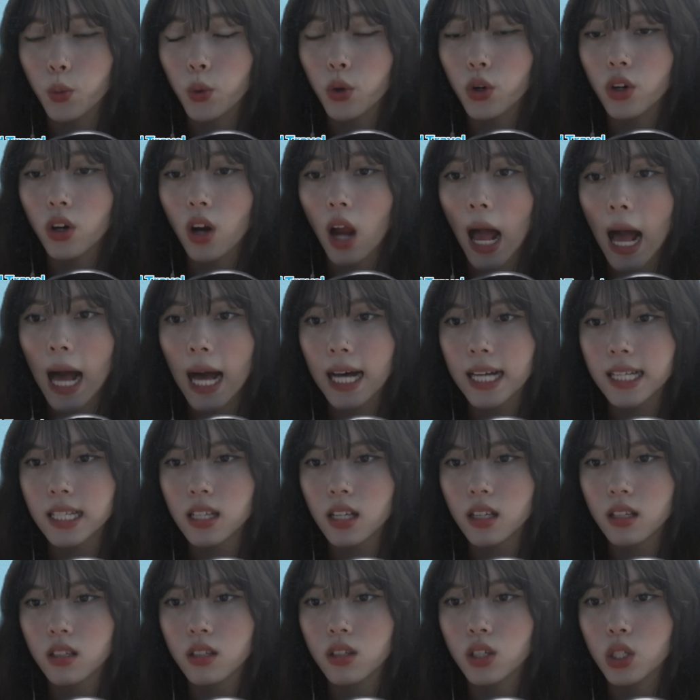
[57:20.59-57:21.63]
were
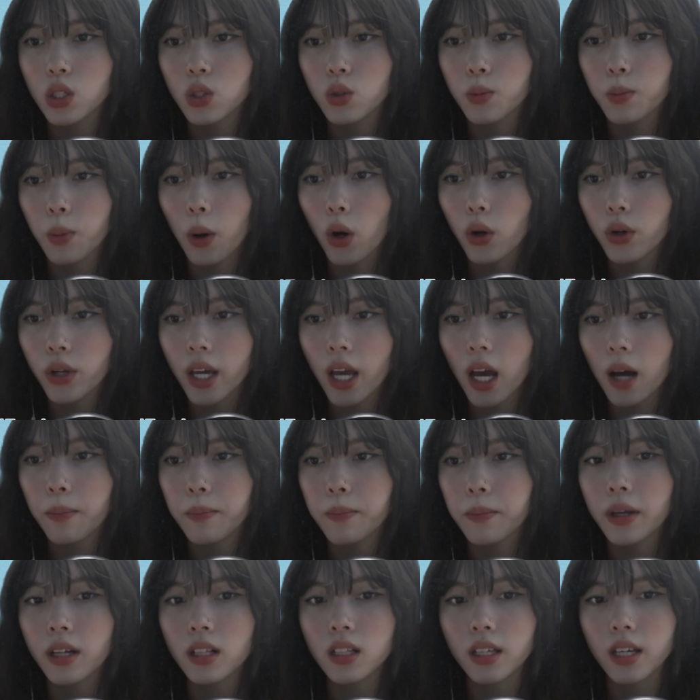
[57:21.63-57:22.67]
asked to pony up
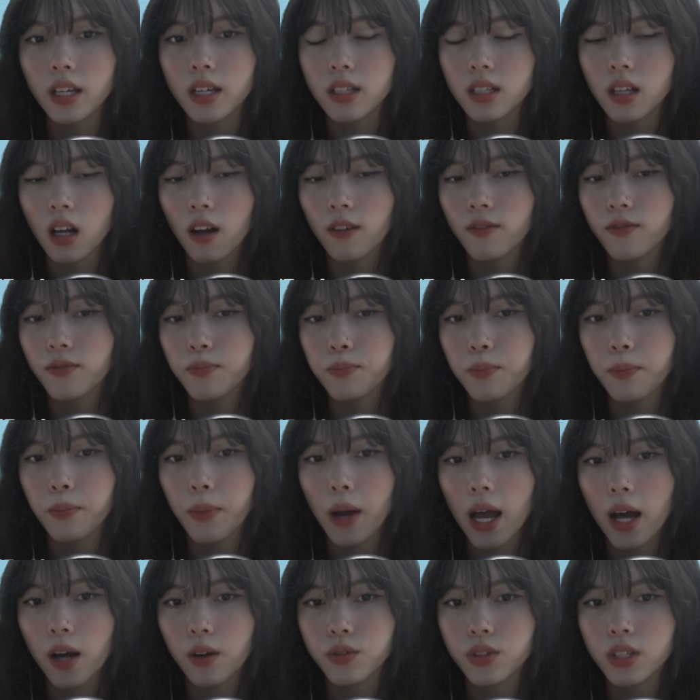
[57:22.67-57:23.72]
billions of
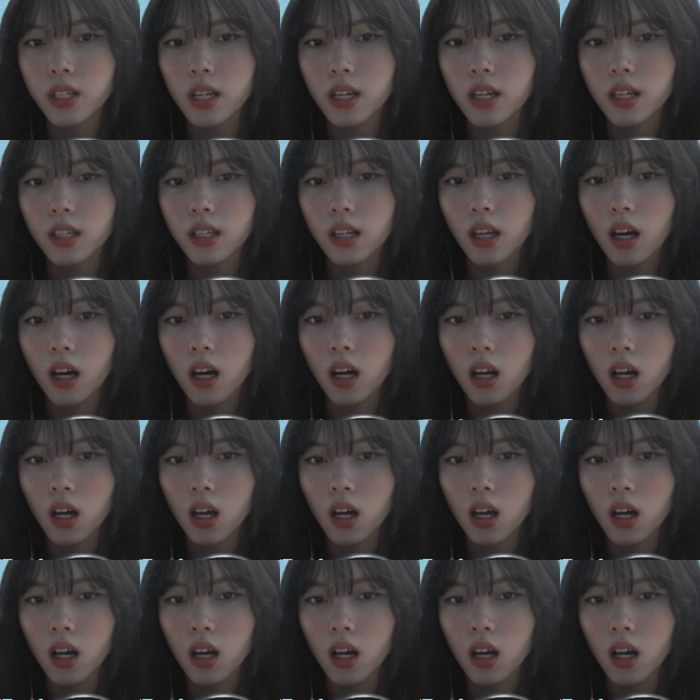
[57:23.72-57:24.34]
pounds in